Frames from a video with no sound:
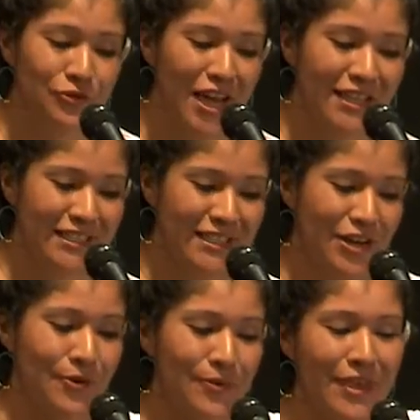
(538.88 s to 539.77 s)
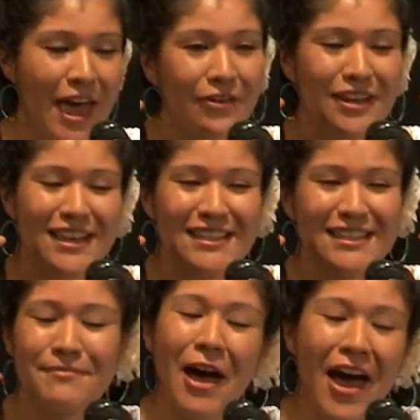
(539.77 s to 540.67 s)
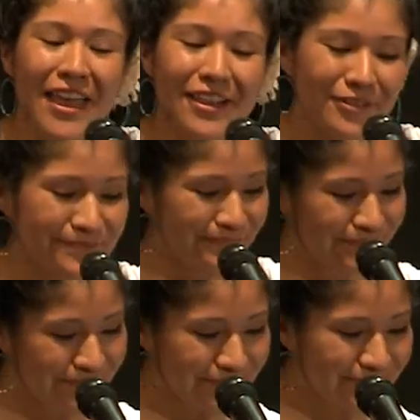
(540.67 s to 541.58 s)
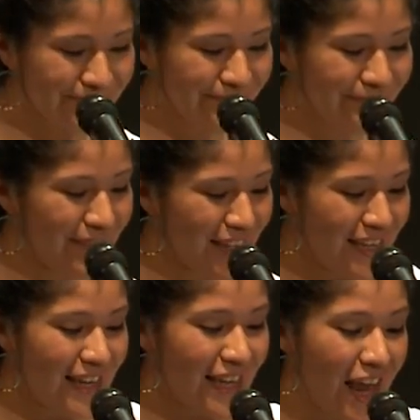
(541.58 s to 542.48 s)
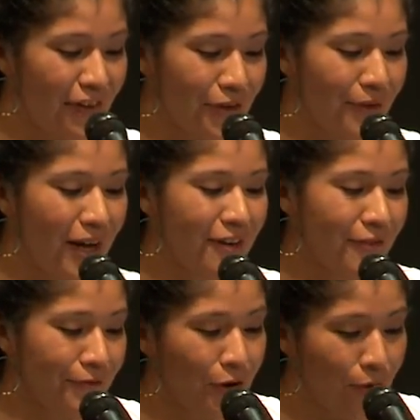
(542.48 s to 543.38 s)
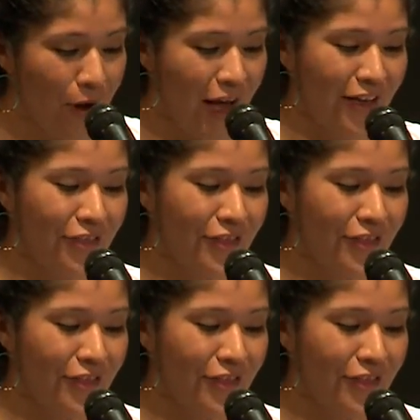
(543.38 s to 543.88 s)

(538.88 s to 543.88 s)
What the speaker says: dressed without a smile. And everyone for a while